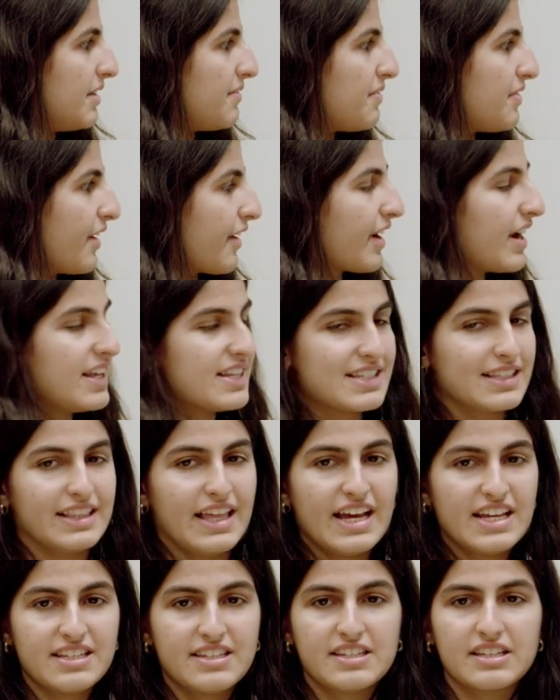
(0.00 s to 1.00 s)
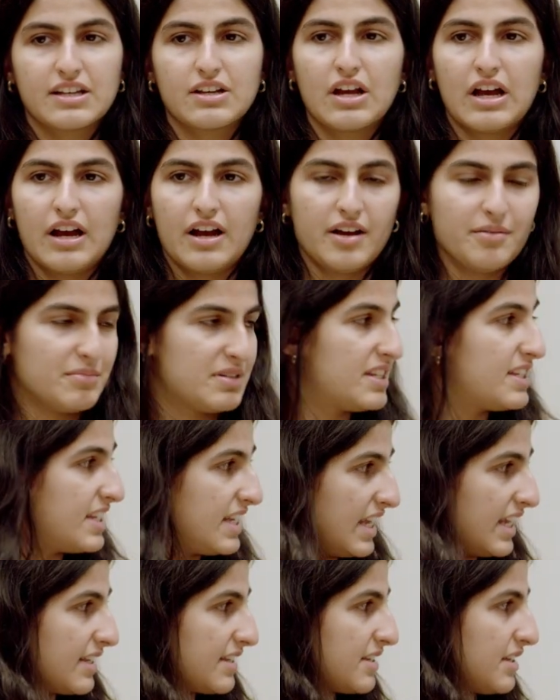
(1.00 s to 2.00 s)
there is less
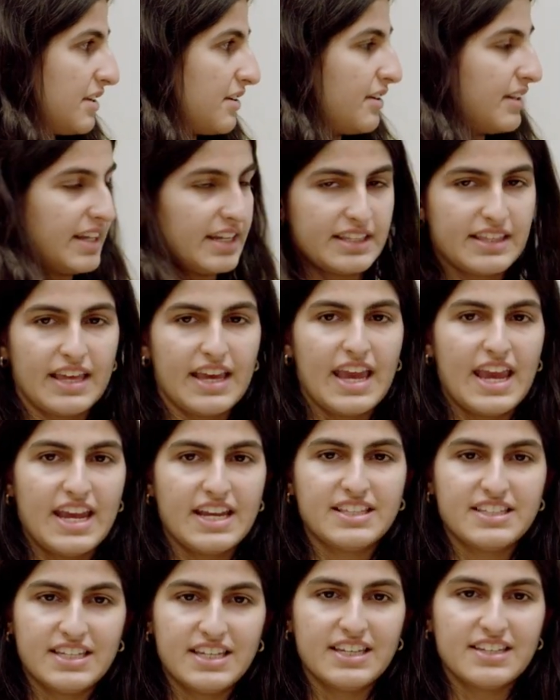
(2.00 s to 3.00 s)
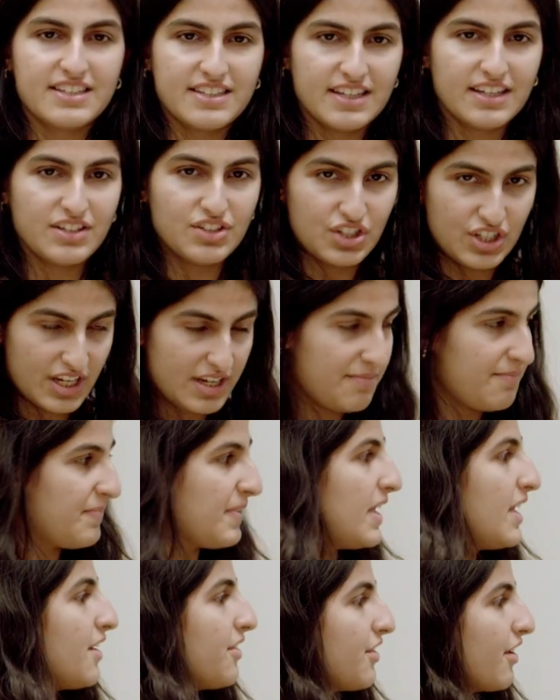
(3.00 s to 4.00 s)
C's, like the ATCG.
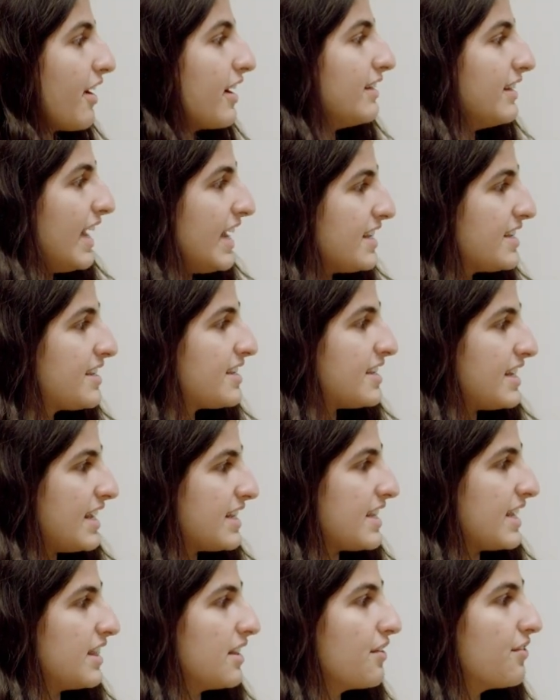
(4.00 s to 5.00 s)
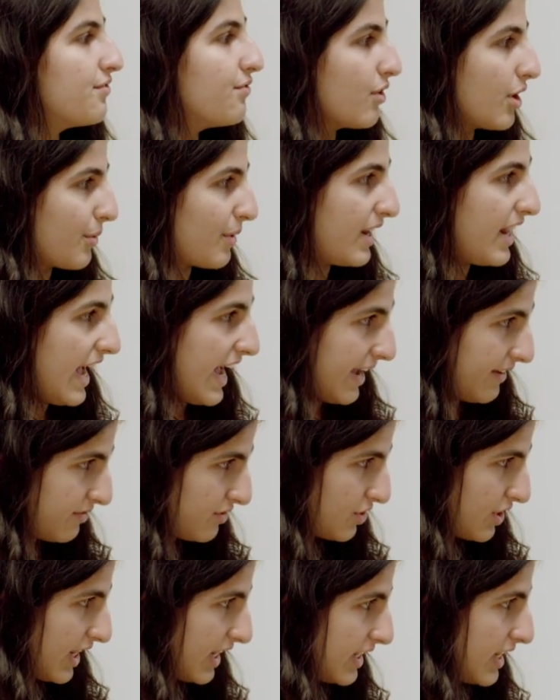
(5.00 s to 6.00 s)
There are less C's in the forward half
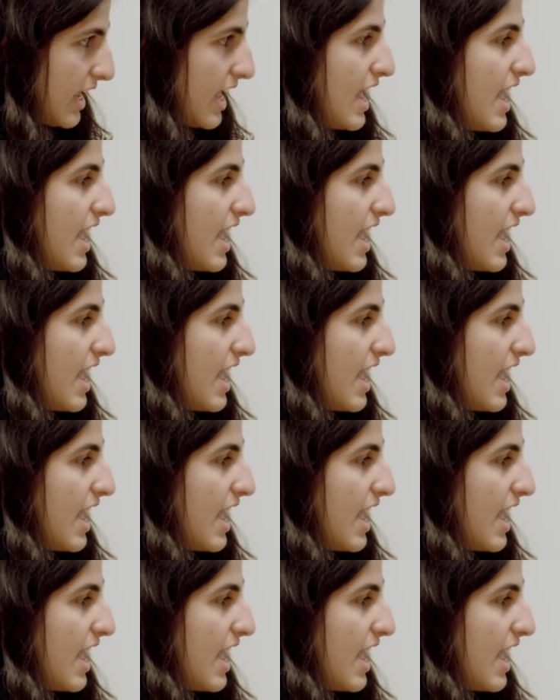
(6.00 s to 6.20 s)
strand.